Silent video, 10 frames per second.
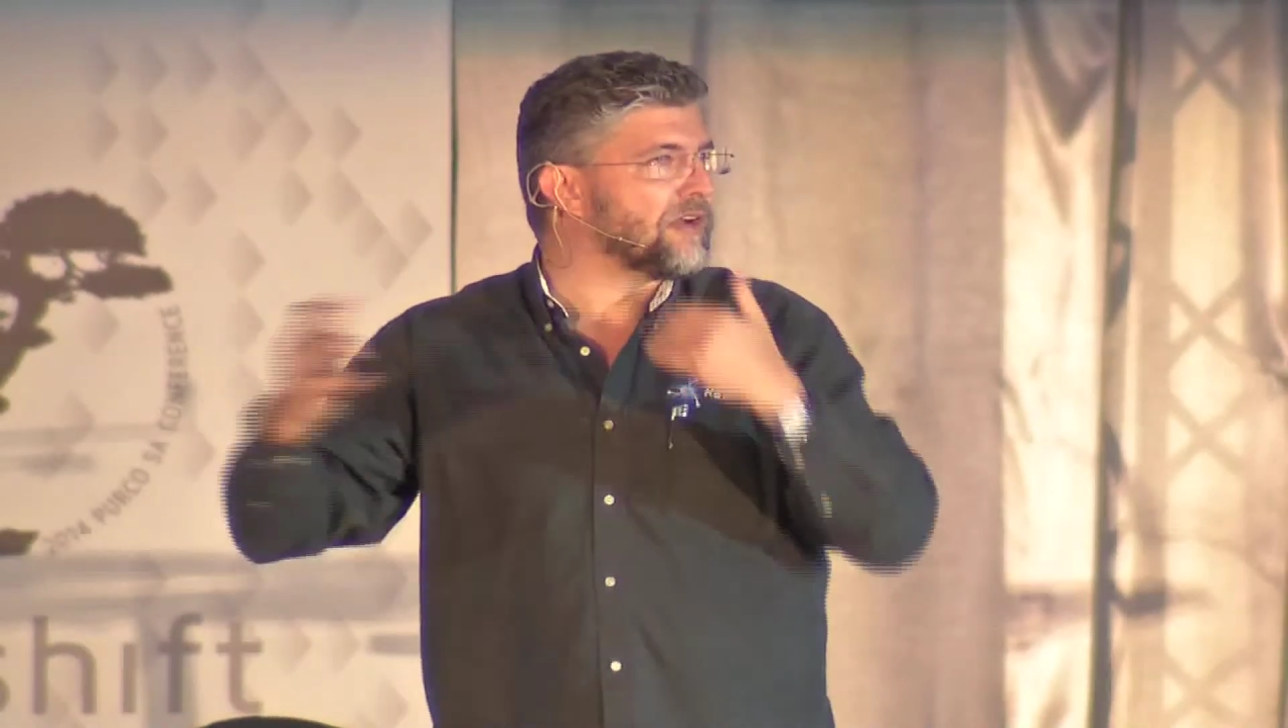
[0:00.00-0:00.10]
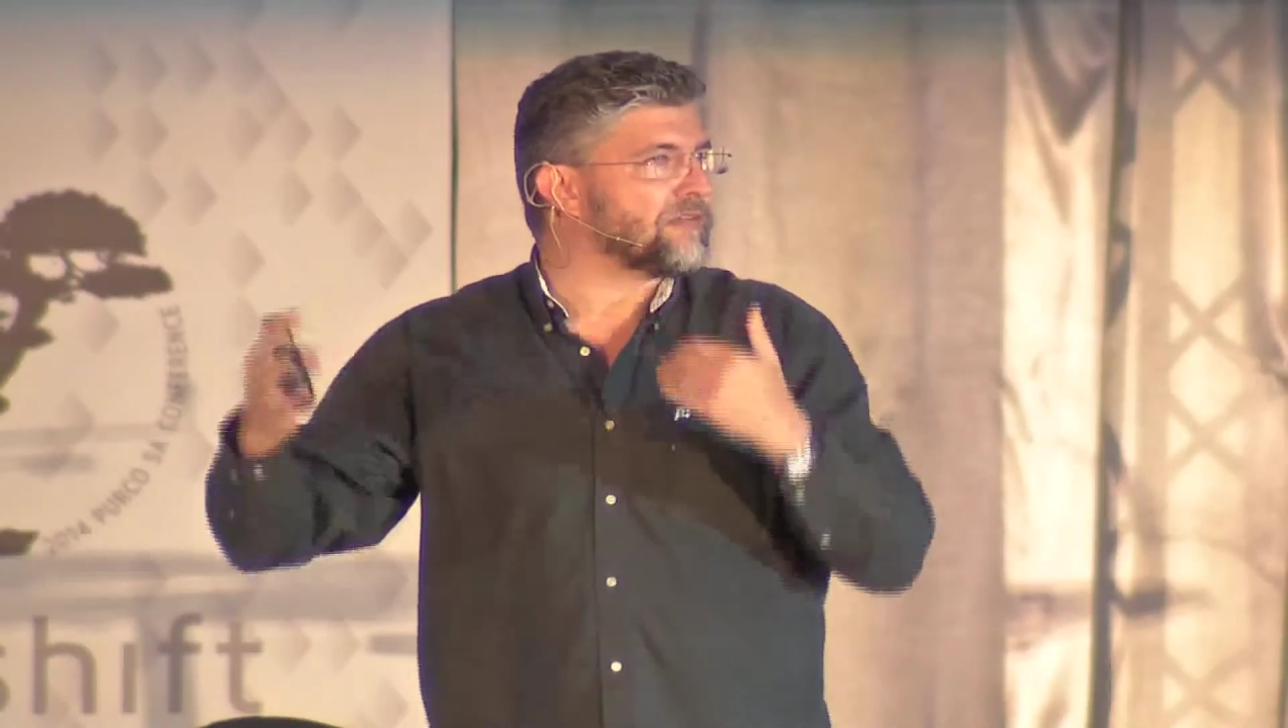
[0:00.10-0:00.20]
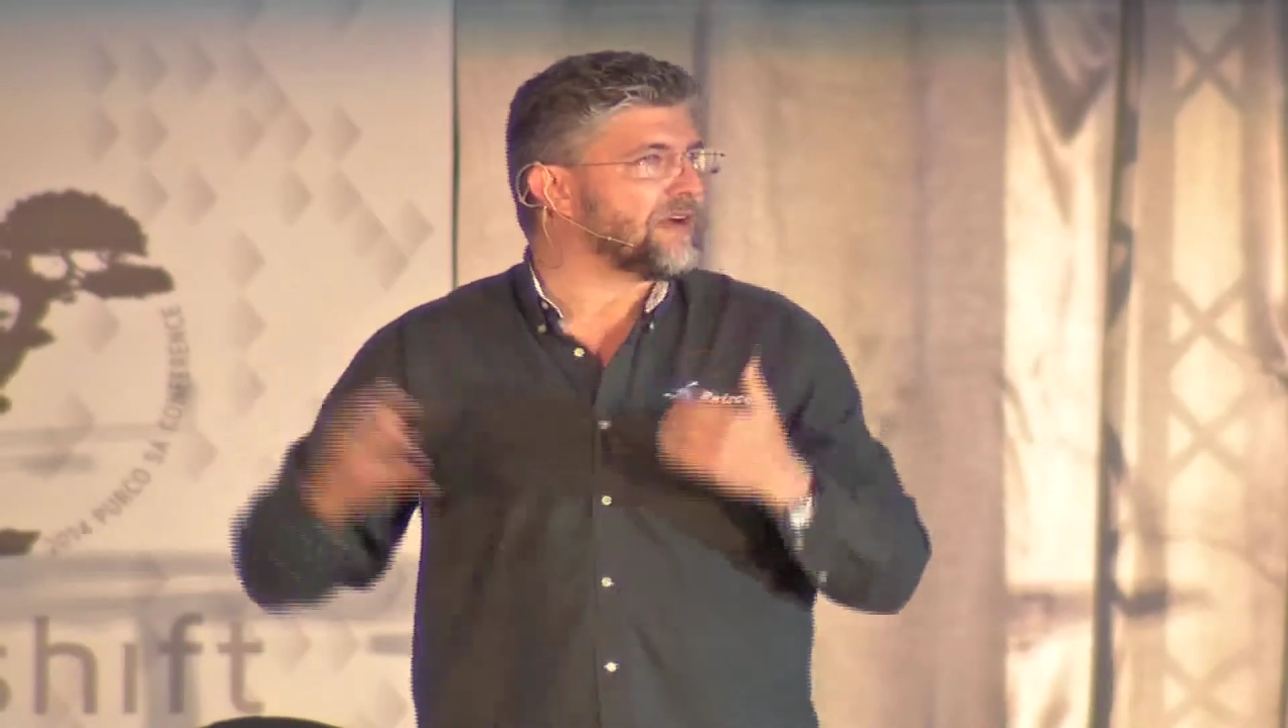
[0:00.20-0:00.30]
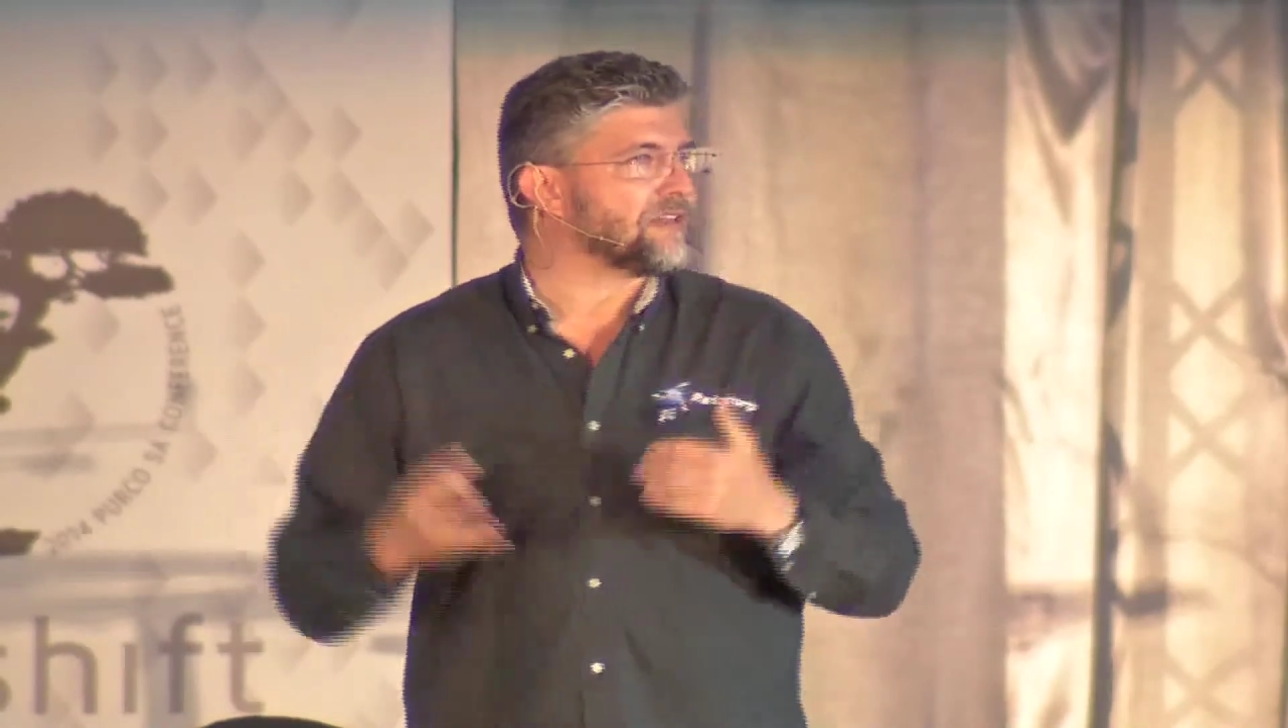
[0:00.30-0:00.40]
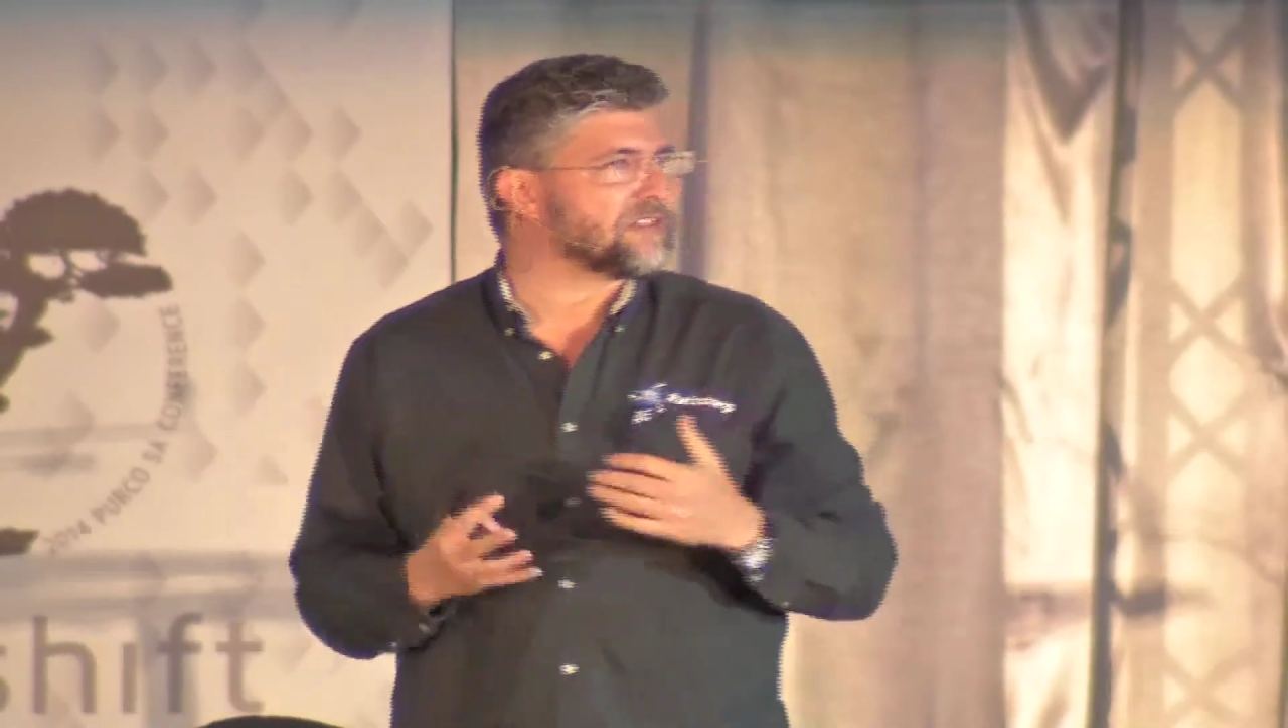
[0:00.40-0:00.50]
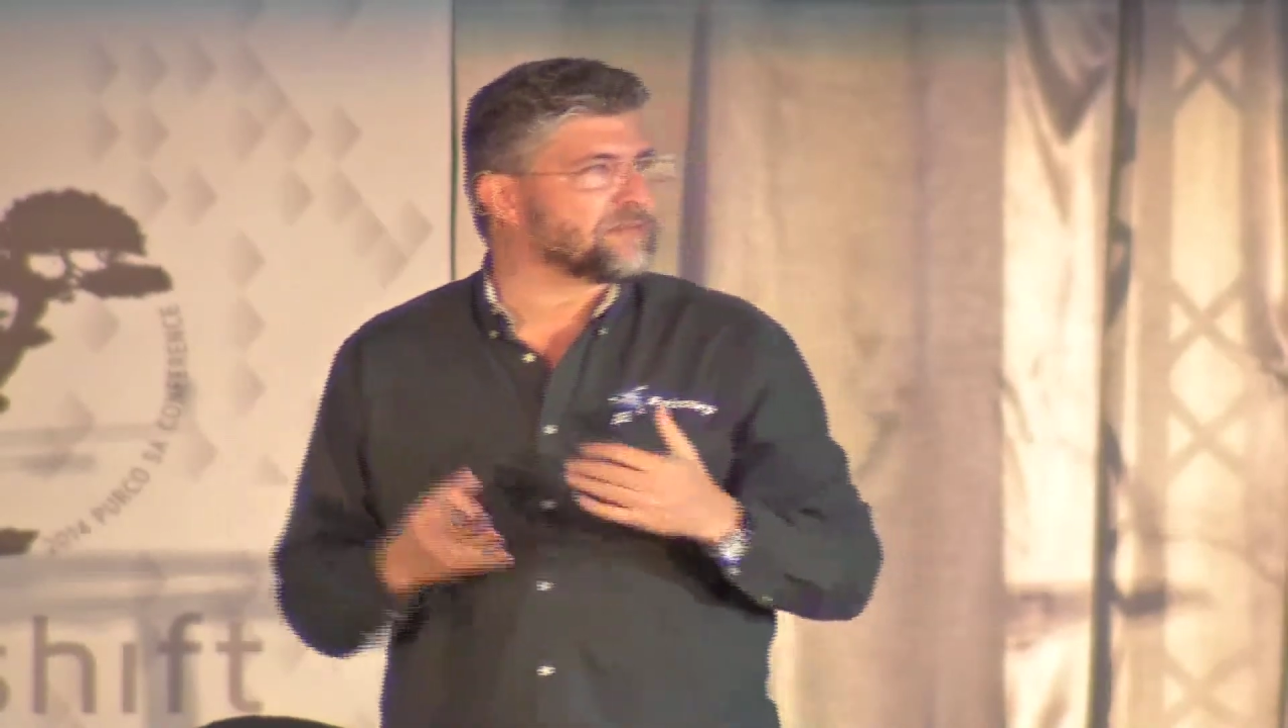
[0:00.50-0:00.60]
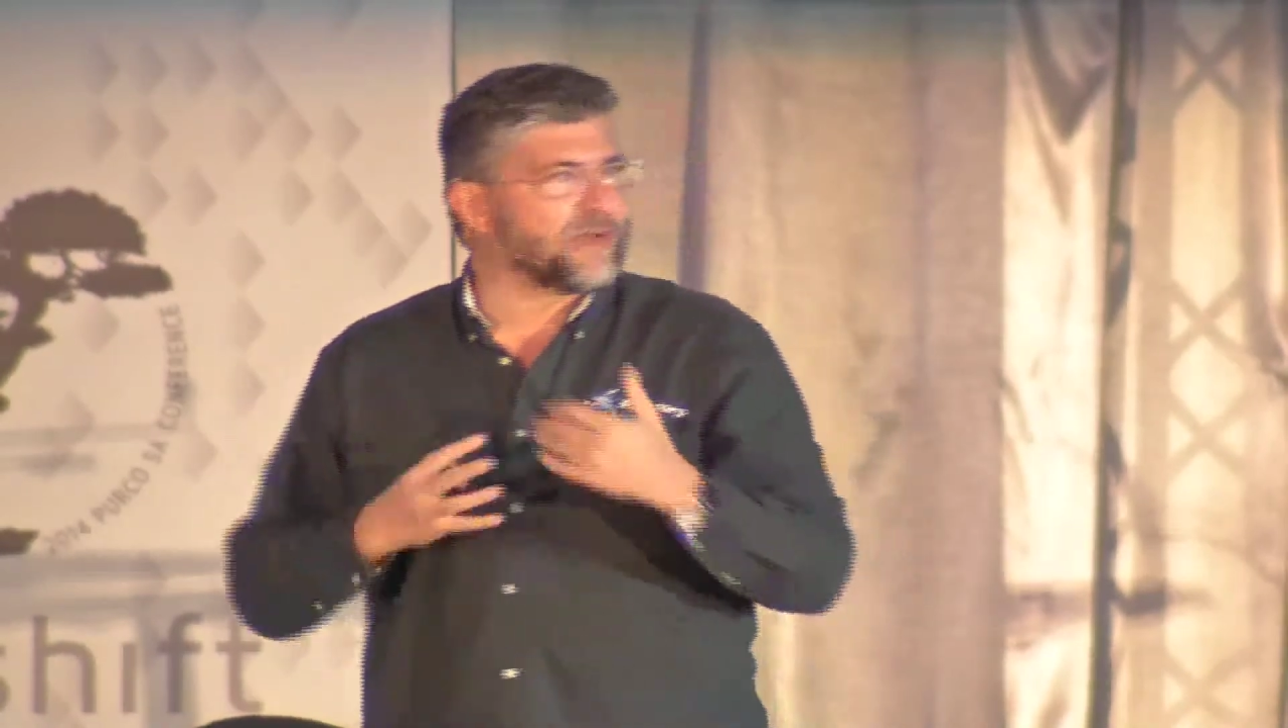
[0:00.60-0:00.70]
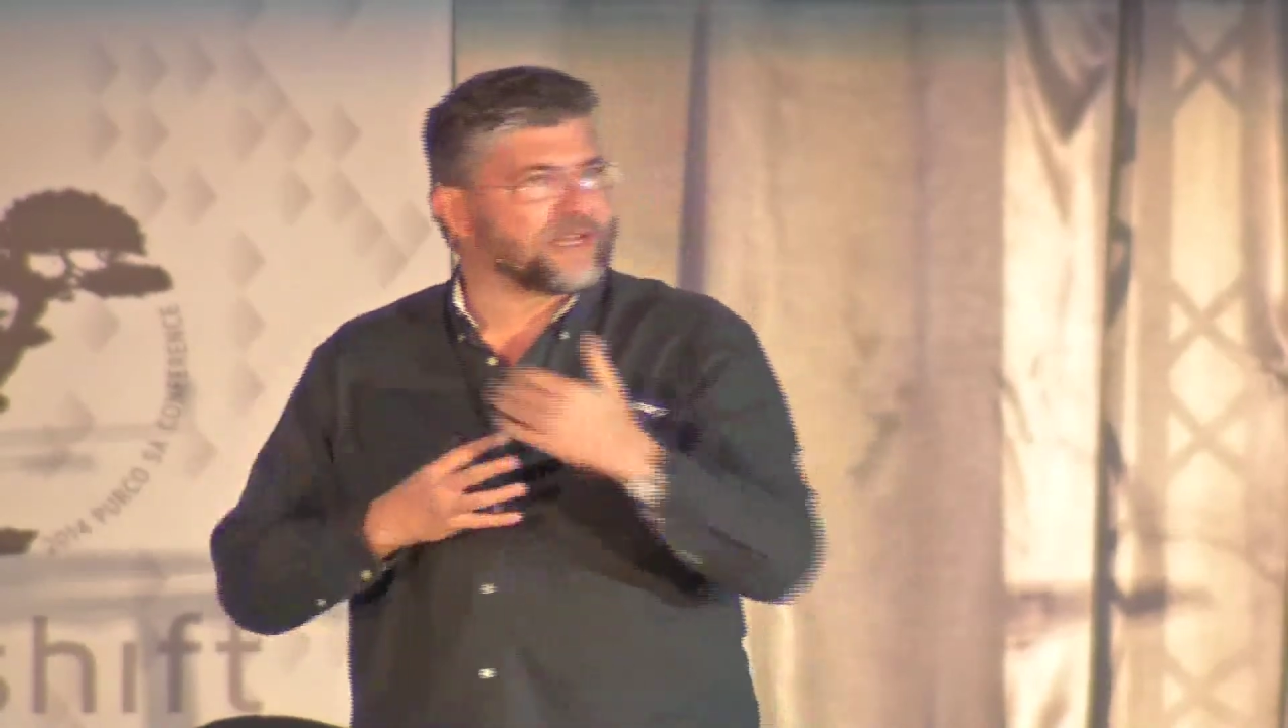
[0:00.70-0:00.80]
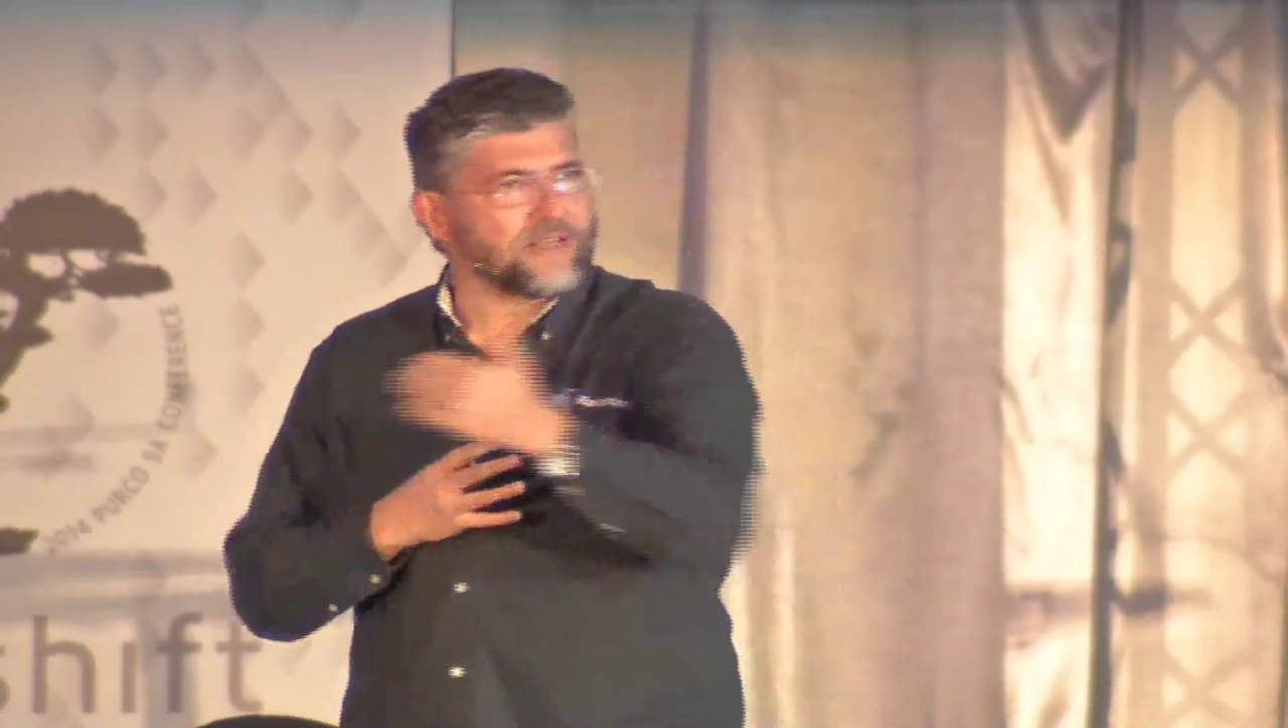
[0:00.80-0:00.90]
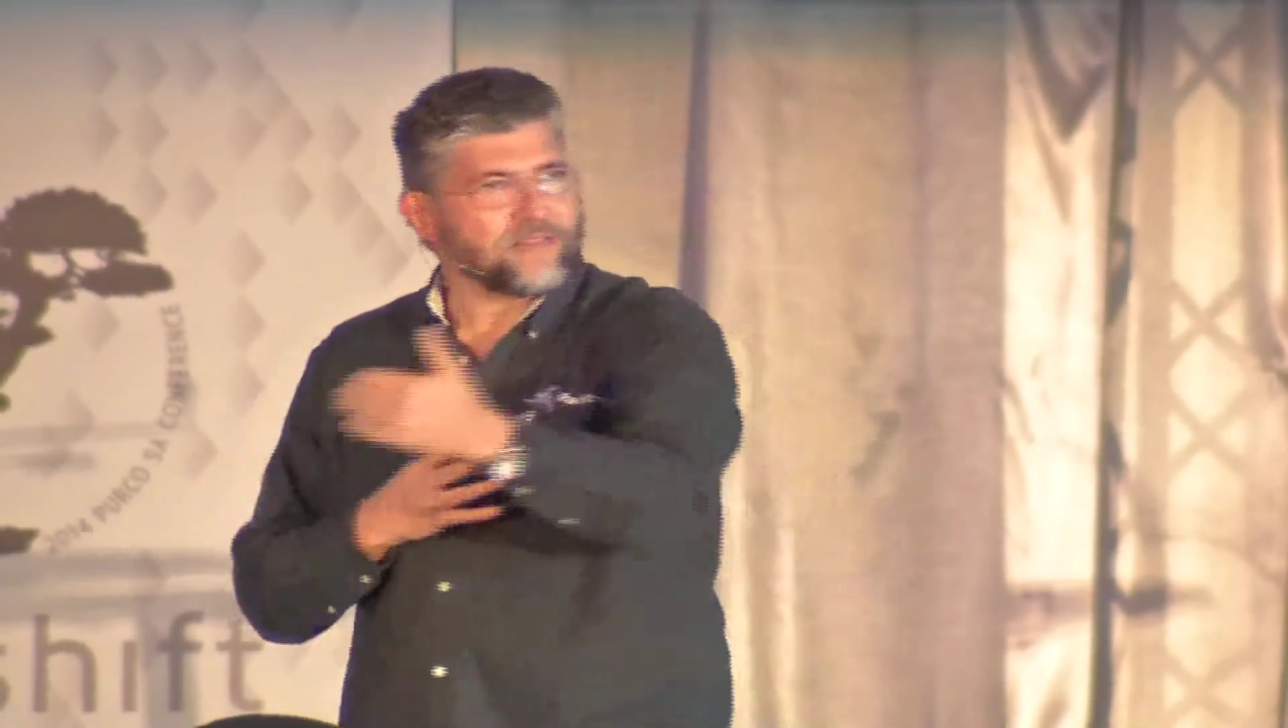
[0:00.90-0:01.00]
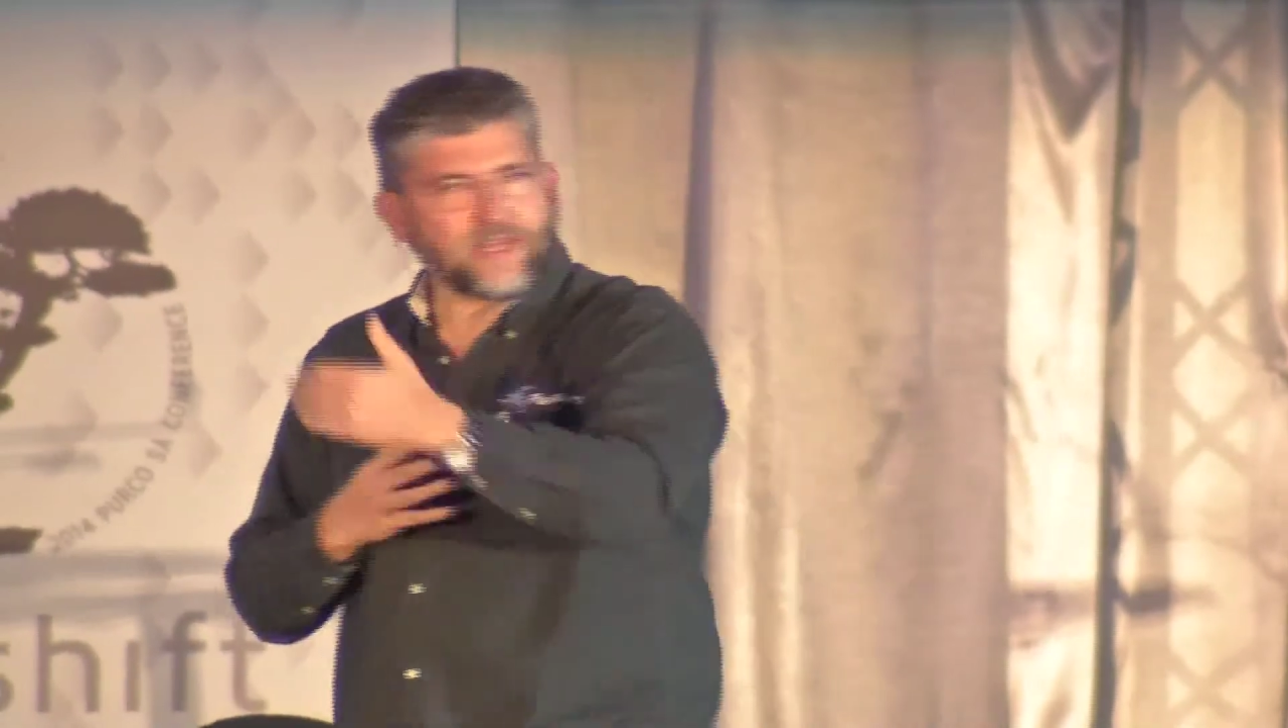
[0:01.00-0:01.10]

around this money, and